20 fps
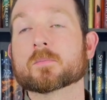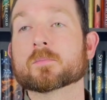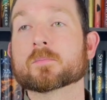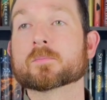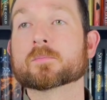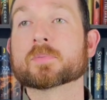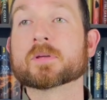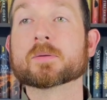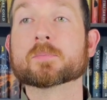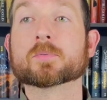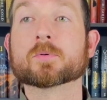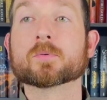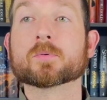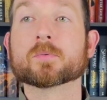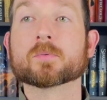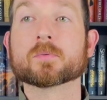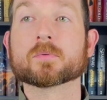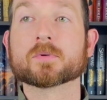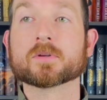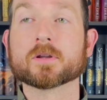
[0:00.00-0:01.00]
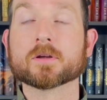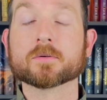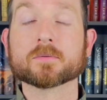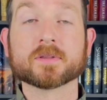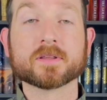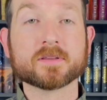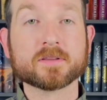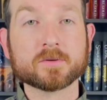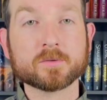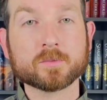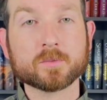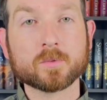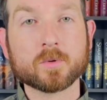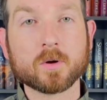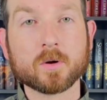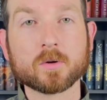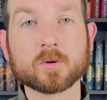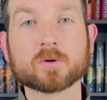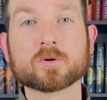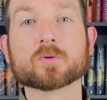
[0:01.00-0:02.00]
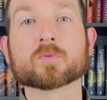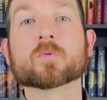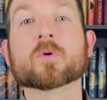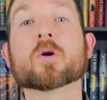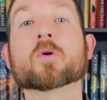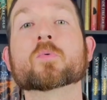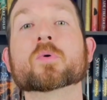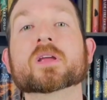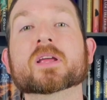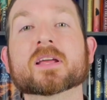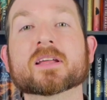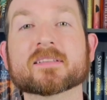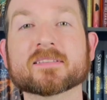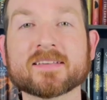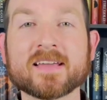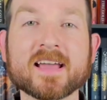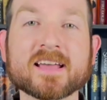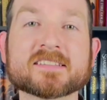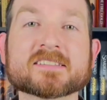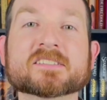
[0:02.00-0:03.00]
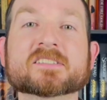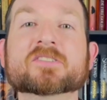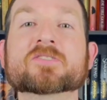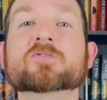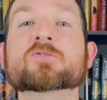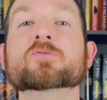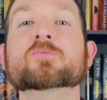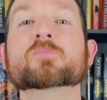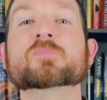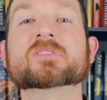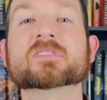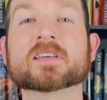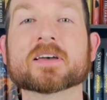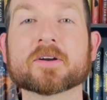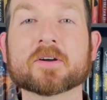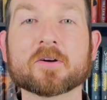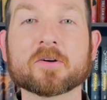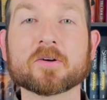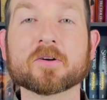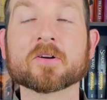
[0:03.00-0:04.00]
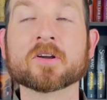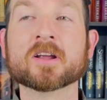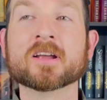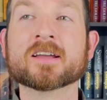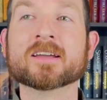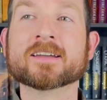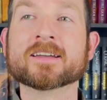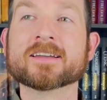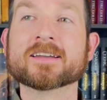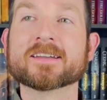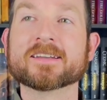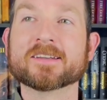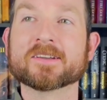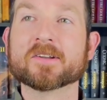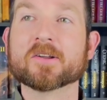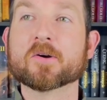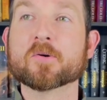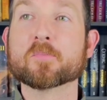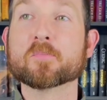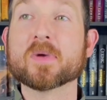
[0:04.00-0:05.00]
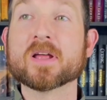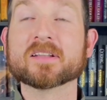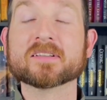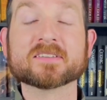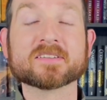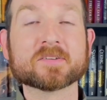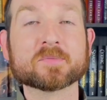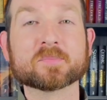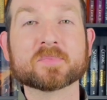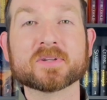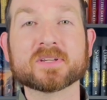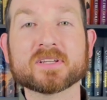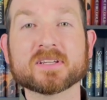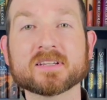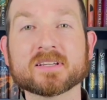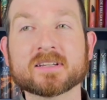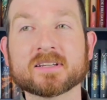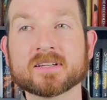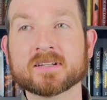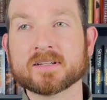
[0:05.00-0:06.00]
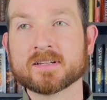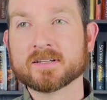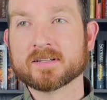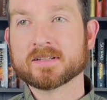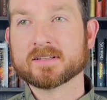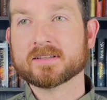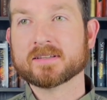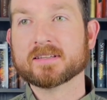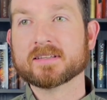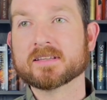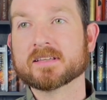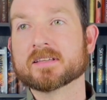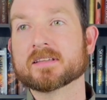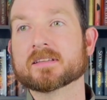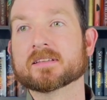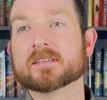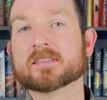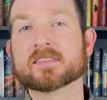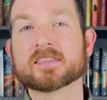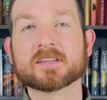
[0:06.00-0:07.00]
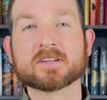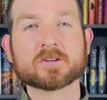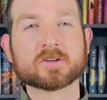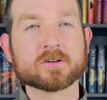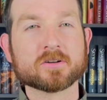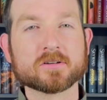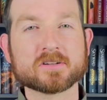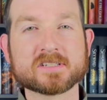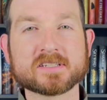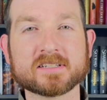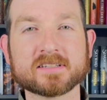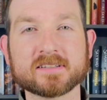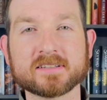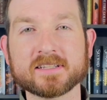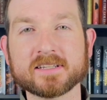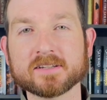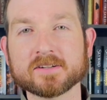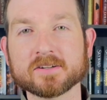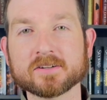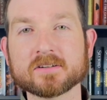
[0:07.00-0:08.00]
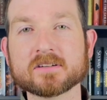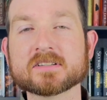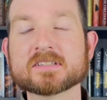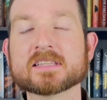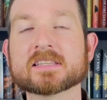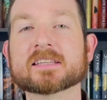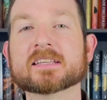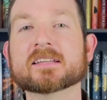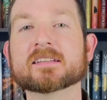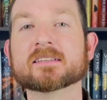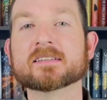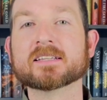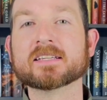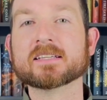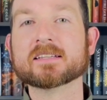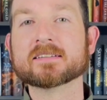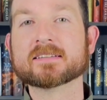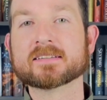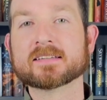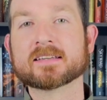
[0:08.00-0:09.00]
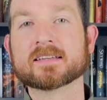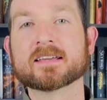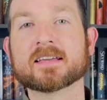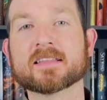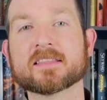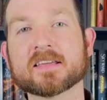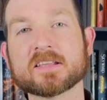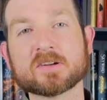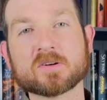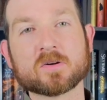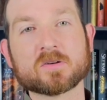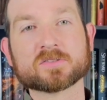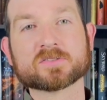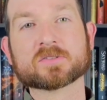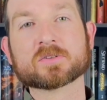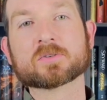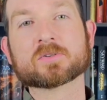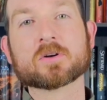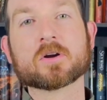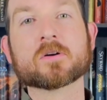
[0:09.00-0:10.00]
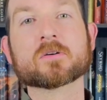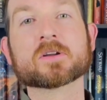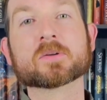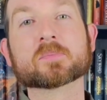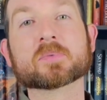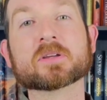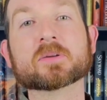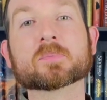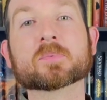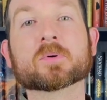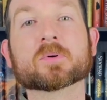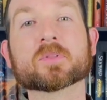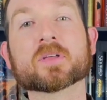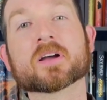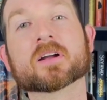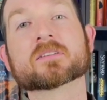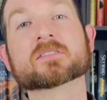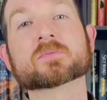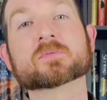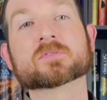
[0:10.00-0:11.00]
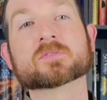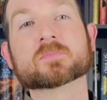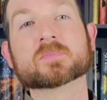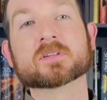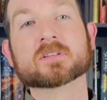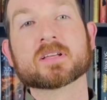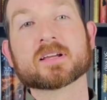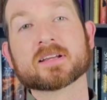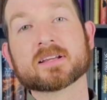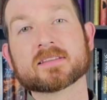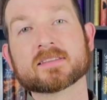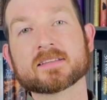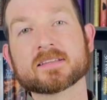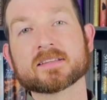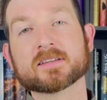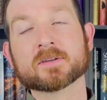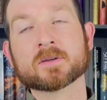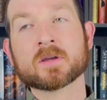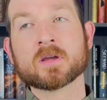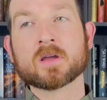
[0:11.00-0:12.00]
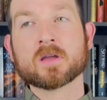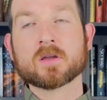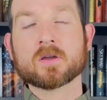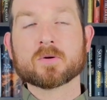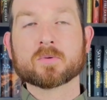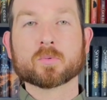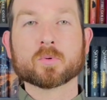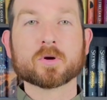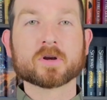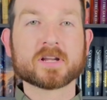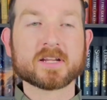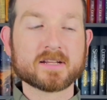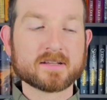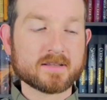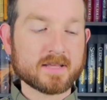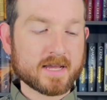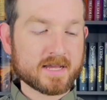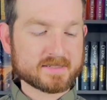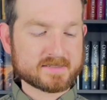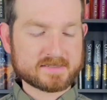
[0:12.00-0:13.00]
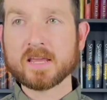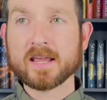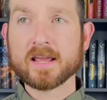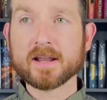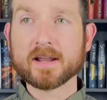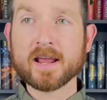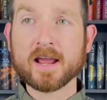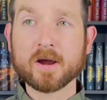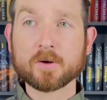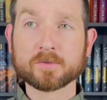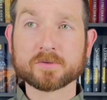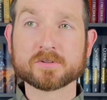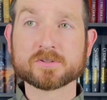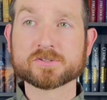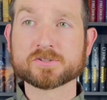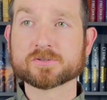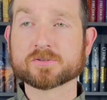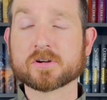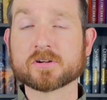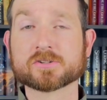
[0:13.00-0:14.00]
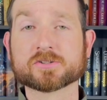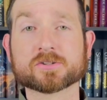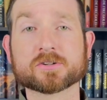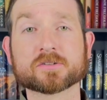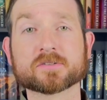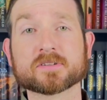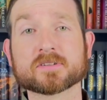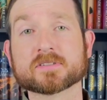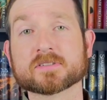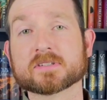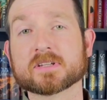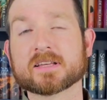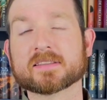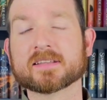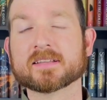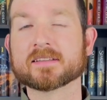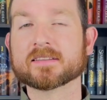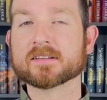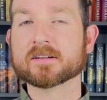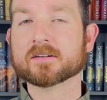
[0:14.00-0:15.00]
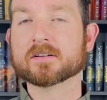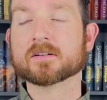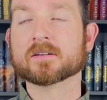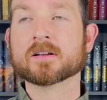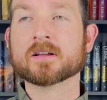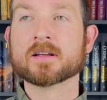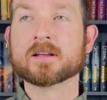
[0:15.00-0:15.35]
people, that you are growing in test tubes that are, meant to be the thinkers and leaders and the elite. And then you're also growing people that are supposed to be like the working class. And how they're structured, I think they're